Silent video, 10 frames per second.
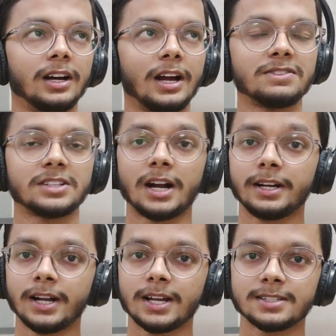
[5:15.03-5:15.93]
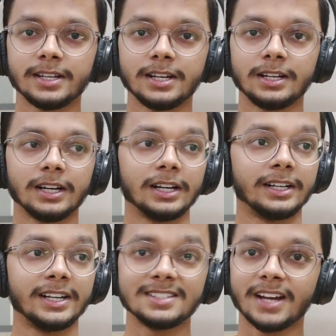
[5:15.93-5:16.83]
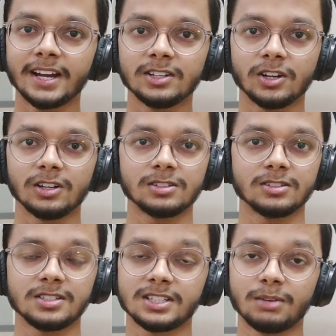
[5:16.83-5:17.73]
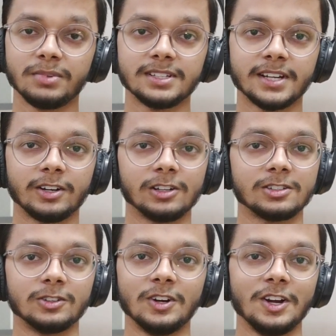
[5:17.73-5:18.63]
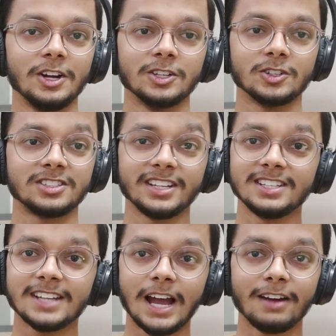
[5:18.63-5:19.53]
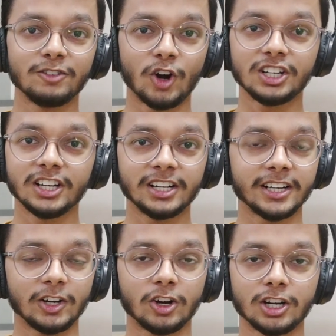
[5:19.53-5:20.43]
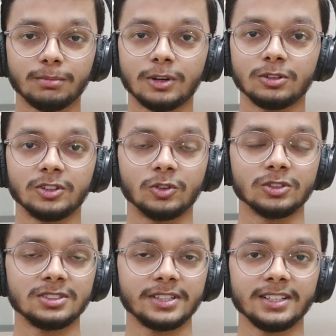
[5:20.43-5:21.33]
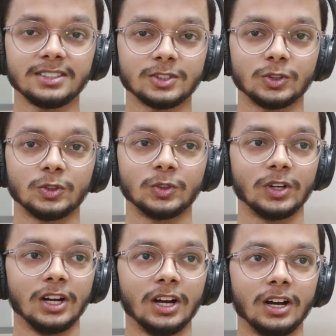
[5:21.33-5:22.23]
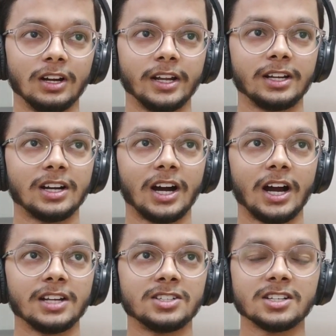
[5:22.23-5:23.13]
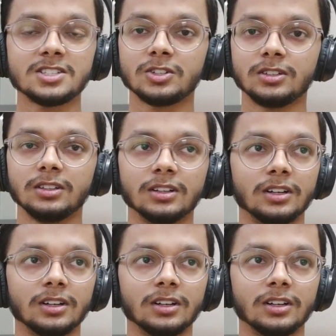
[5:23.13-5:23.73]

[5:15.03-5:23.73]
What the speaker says: have started asking design also, system design also. So since I have not learned a lot about those things, so like I just